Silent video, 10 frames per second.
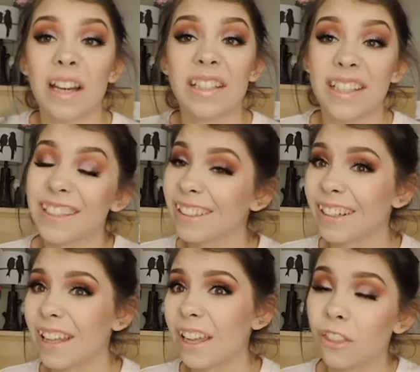I
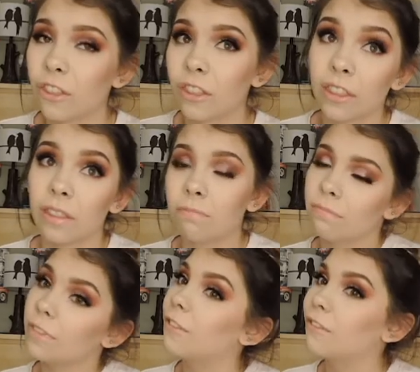didn't like
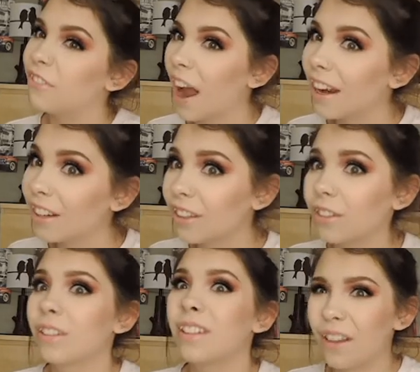the
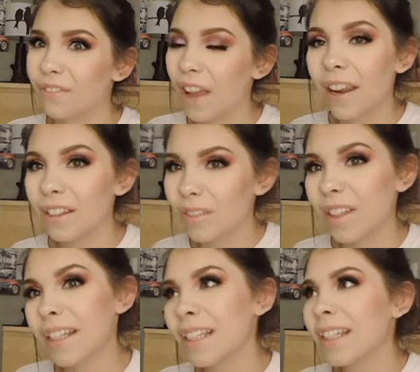vinyl effect of
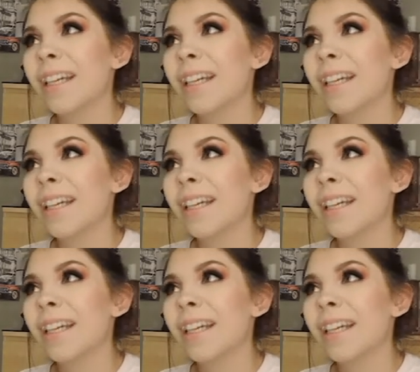it.